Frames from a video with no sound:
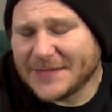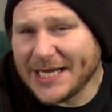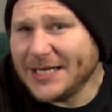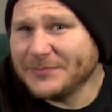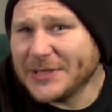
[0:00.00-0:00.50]

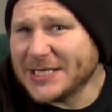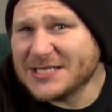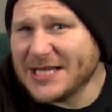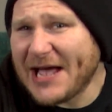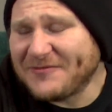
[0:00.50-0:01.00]
Yeah,
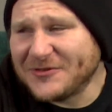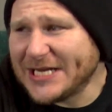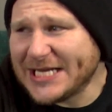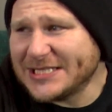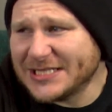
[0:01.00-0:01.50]
because the
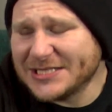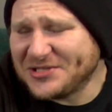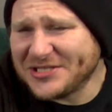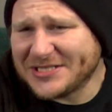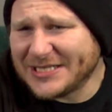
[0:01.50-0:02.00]
aftertaste is
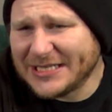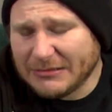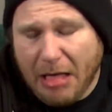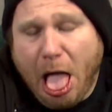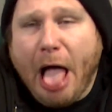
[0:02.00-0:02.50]
just
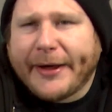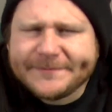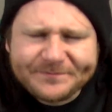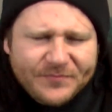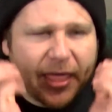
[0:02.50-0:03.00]
it, uh,
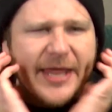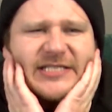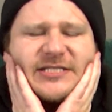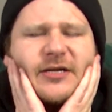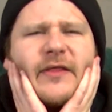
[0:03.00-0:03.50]
yeah,
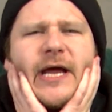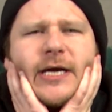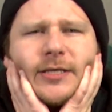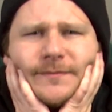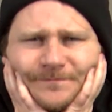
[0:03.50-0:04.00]
it's still there.